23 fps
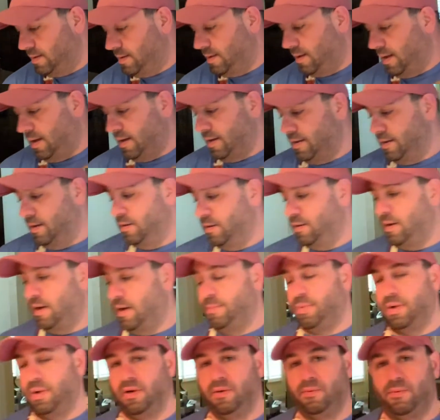I don't know. I
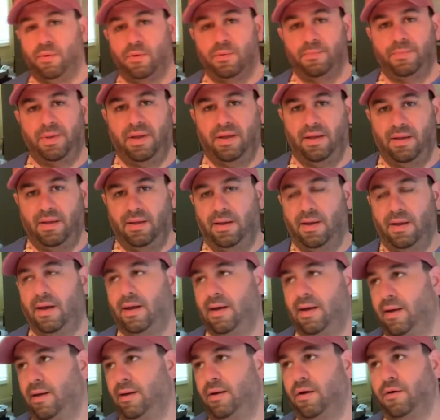probably won't be
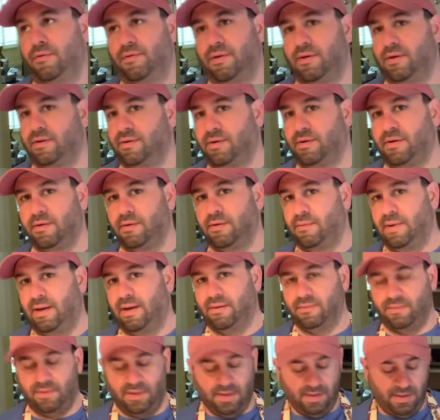heading over there until
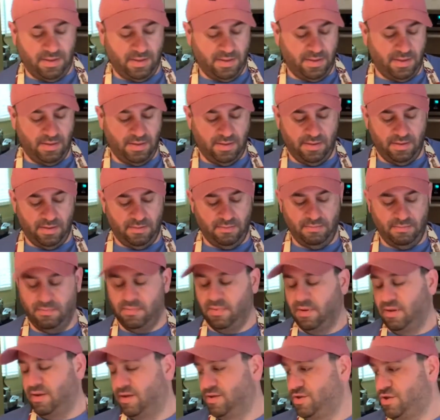around
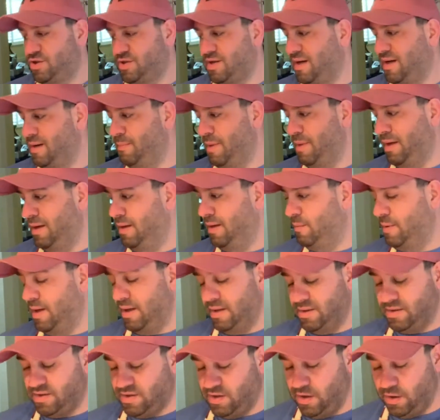lunchtime anyway.
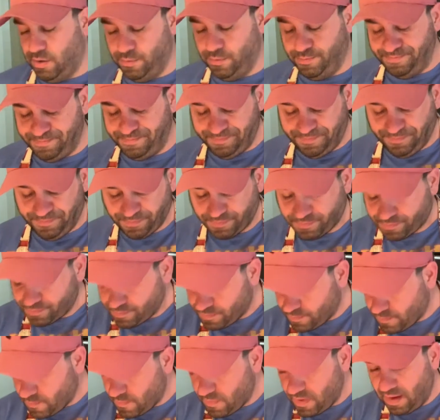So
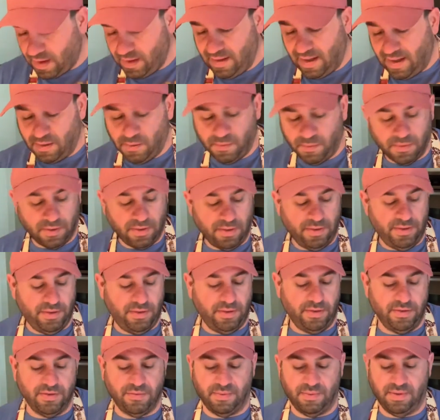now what we're gonna
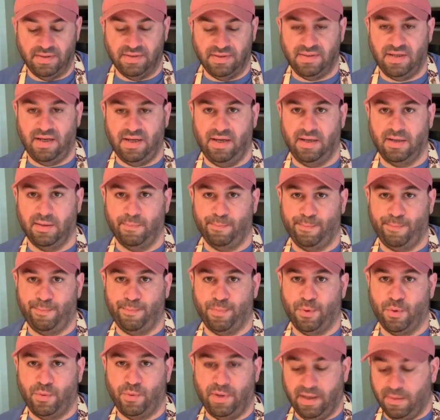do is we're gonna take a
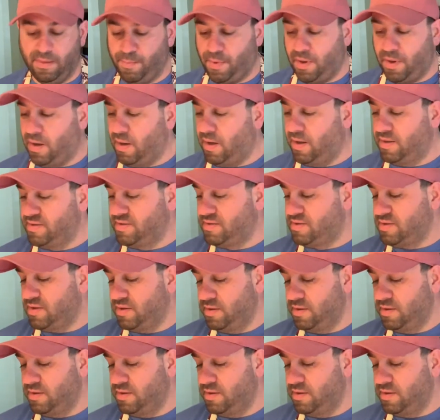quick pause